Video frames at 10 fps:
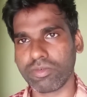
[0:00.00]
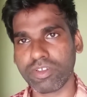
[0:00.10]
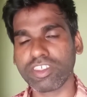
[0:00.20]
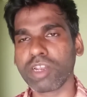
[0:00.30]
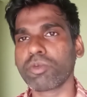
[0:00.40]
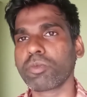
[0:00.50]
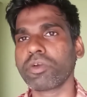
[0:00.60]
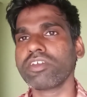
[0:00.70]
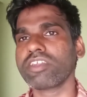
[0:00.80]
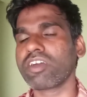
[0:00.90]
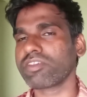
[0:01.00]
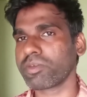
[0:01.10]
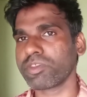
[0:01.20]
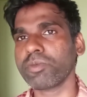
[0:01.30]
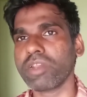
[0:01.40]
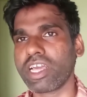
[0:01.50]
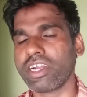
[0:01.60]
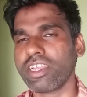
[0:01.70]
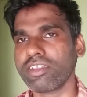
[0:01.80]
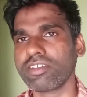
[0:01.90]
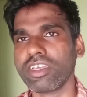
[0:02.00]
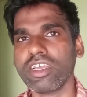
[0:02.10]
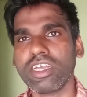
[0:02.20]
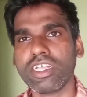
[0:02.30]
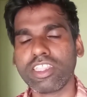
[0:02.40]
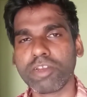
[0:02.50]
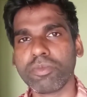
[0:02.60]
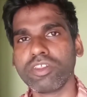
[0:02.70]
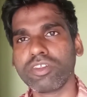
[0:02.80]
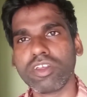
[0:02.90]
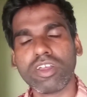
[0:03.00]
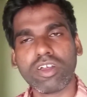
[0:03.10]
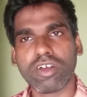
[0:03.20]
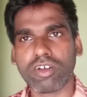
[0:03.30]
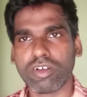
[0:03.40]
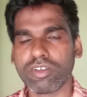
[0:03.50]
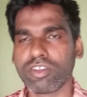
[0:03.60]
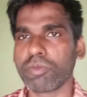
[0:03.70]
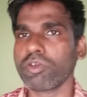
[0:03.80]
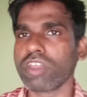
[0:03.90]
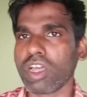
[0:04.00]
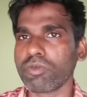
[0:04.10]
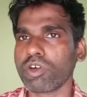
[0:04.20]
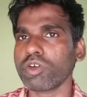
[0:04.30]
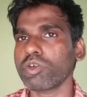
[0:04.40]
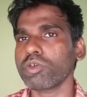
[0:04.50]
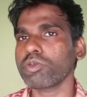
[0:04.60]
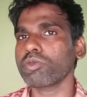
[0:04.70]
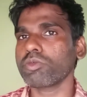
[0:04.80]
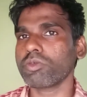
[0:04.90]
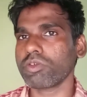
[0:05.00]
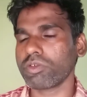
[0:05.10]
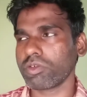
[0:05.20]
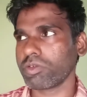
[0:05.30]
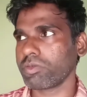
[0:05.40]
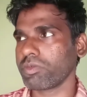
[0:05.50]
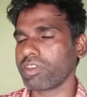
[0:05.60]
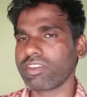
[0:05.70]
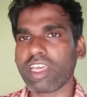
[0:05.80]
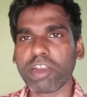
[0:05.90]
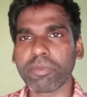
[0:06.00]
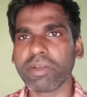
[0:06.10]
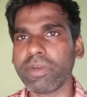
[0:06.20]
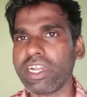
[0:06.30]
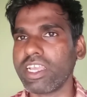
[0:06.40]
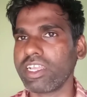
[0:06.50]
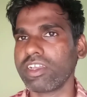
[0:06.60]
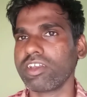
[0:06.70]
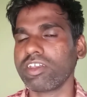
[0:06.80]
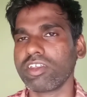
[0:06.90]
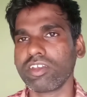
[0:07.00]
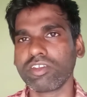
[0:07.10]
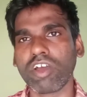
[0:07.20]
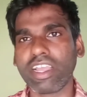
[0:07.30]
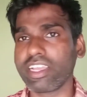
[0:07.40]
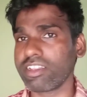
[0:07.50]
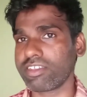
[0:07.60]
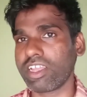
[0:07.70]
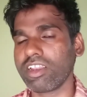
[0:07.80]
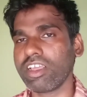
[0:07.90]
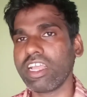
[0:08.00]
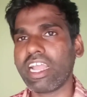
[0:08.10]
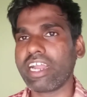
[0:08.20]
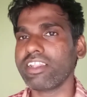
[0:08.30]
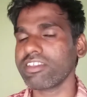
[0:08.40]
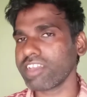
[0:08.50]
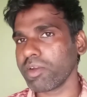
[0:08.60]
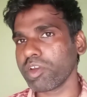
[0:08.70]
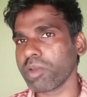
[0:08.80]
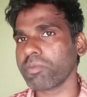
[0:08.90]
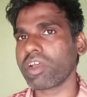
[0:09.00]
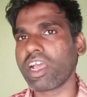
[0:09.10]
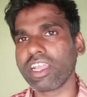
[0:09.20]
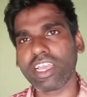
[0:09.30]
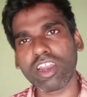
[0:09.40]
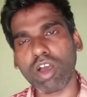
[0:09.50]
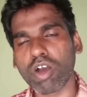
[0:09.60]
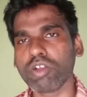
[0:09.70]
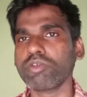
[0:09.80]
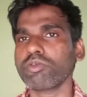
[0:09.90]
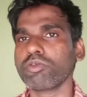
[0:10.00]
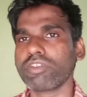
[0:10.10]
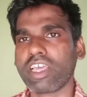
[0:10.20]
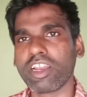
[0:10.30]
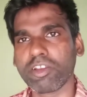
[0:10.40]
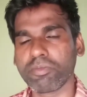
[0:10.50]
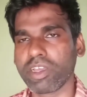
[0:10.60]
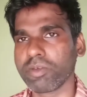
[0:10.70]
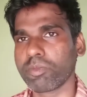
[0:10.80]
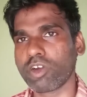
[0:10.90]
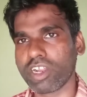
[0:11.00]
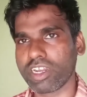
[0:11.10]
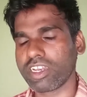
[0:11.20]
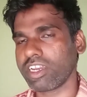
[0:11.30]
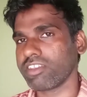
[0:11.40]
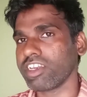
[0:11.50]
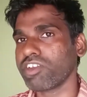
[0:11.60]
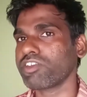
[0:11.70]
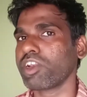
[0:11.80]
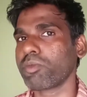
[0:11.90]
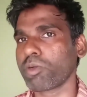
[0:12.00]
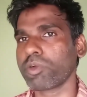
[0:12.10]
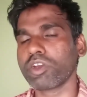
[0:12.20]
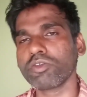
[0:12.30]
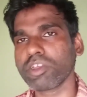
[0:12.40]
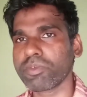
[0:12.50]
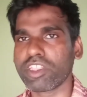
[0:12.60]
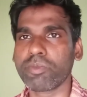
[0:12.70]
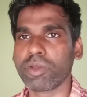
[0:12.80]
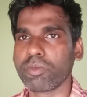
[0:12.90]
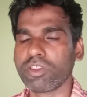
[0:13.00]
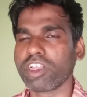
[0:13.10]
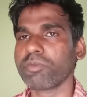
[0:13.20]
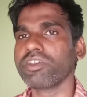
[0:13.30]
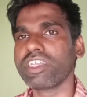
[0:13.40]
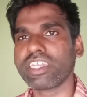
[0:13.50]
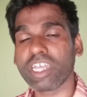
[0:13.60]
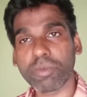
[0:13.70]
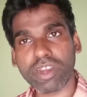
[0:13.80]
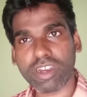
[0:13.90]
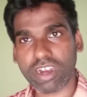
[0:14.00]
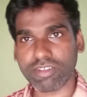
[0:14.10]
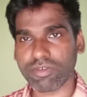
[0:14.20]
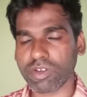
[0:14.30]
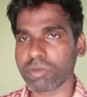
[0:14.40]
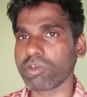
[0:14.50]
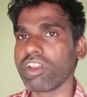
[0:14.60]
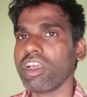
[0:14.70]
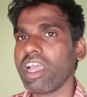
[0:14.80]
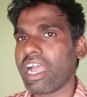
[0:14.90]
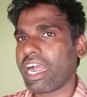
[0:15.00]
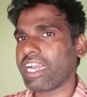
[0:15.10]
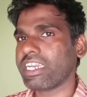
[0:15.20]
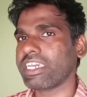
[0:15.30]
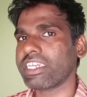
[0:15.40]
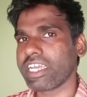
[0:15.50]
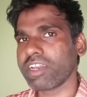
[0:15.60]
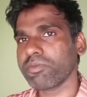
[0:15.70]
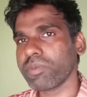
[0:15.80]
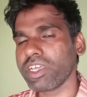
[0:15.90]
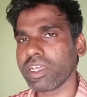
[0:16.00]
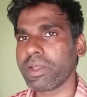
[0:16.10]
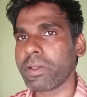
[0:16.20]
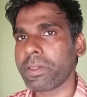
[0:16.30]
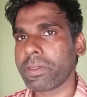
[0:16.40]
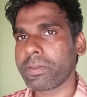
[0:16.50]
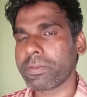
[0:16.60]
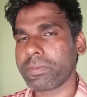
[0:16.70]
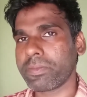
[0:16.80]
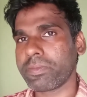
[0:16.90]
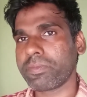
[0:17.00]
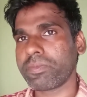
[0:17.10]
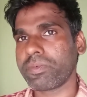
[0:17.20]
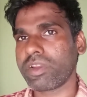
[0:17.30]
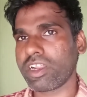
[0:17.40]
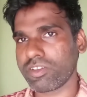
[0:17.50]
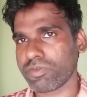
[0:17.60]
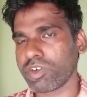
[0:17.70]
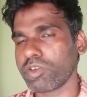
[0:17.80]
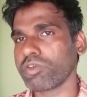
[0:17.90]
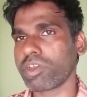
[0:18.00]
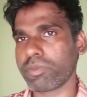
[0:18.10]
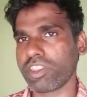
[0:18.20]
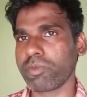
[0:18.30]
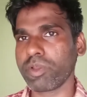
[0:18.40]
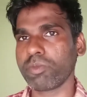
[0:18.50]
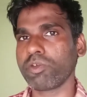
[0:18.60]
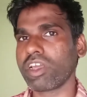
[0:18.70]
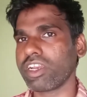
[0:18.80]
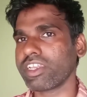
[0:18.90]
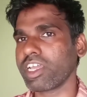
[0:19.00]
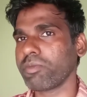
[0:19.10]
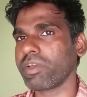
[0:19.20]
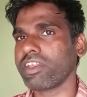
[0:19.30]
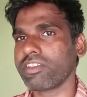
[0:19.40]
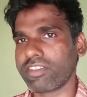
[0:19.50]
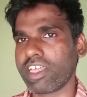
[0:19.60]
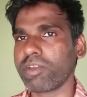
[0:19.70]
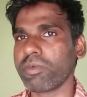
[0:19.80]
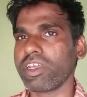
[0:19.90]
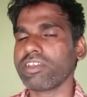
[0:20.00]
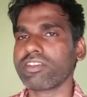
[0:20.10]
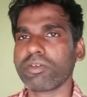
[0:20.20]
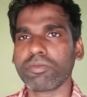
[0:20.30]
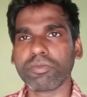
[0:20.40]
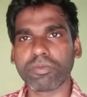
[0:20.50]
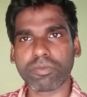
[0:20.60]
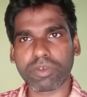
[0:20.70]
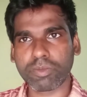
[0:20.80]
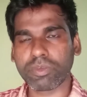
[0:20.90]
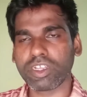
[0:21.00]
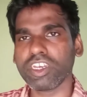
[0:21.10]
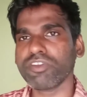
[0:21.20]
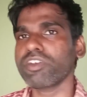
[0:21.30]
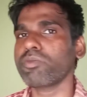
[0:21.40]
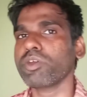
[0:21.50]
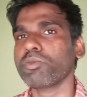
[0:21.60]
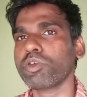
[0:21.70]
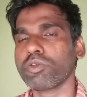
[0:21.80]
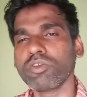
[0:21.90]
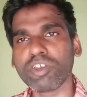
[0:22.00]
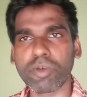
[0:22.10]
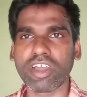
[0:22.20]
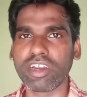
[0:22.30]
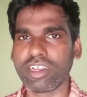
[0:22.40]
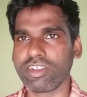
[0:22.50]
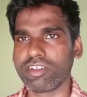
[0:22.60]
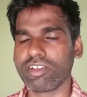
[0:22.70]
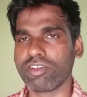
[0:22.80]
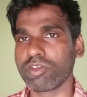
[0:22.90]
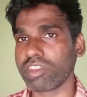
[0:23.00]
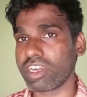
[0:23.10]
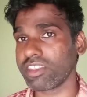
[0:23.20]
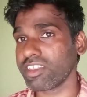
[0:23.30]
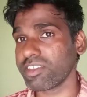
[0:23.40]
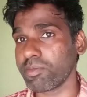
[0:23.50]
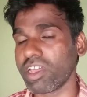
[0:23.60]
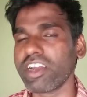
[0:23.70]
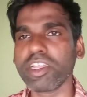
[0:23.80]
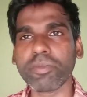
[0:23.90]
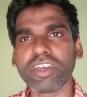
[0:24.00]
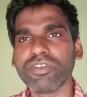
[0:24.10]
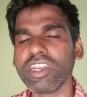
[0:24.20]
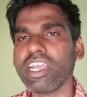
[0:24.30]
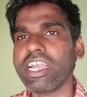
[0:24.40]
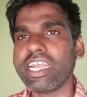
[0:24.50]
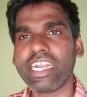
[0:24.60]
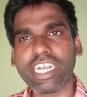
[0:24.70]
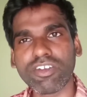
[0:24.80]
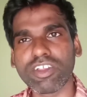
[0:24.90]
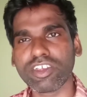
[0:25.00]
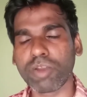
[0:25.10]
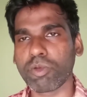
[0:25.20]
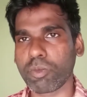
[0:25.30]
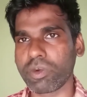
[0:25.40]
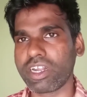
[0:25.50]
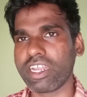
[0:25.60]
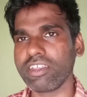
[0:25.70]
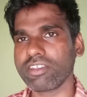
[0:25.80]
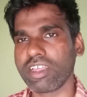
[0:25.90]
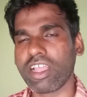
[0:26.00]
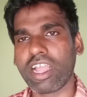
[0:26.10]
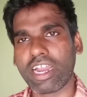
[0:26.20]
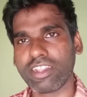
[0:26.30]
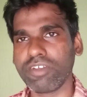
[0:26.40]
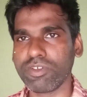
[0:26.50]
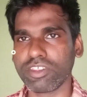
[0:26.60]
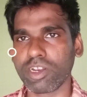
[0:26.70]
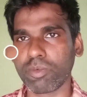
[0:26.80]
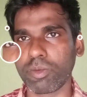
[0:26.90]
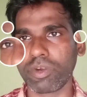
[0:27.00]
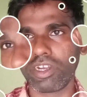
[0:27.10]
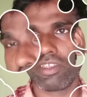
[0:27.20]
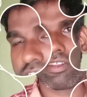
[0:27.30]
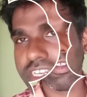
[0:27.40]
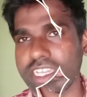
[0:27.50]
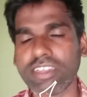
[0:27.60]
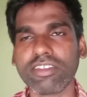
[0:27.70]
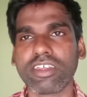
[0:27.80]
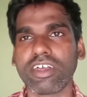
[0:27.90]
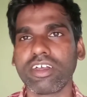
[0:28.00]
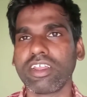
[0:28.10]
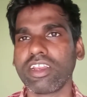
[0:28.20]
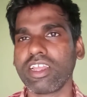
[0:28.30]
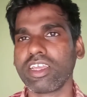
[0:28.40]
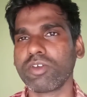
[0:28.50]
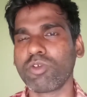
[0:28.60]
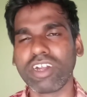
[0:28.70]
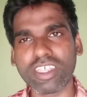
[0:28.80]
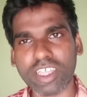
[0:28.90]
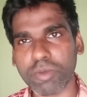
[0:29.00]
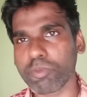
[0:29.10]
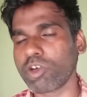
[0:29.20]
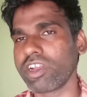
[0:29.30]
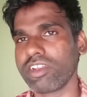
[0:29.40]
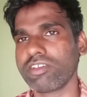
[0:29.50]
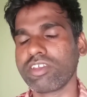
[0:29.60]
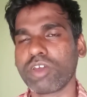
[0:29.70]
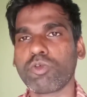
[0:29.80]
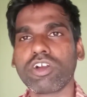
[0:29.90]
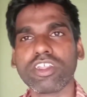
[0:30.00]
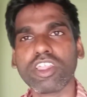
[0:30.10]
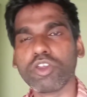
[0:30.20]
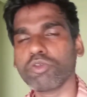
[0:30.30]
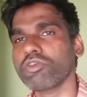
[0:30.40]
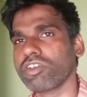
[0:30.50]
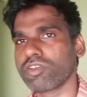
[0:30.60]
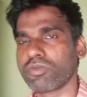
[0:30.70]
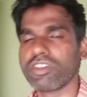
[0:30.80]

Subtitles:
physical properties have some similarities. That means suppose I want to sell my building, so I can sell. At the same time, I can also sell my product, that is intellectual property, to some other people. That means it can be transferable, and it can be transferred to some other people, or it can be sold by some individual people to some organization. So that is the similarity between intellectual properties and the physical. Our next question is like, what is the importance or what is the uses of